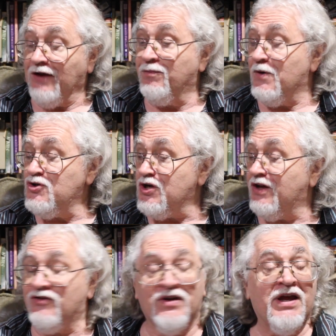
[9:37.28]
I suppose you
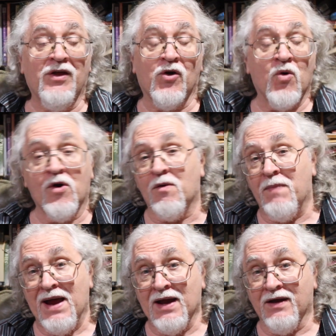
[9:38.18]
could say a
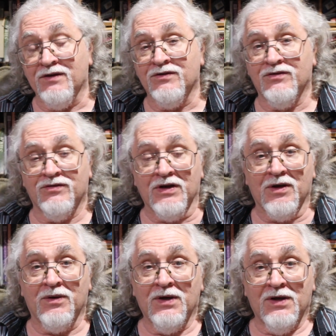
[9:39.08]
quarterback is you
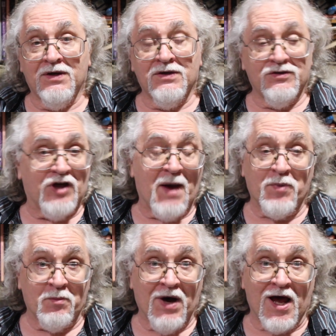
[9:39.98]
know top
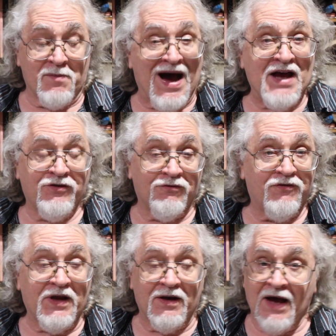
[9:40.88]
and bottom, eyes and
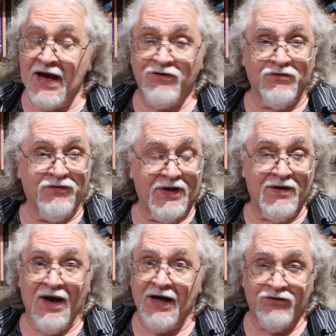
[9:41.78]
feet, eyes and
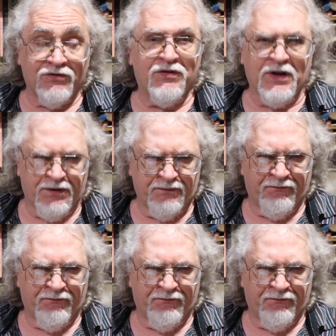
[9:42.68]
feet, eyes and feet.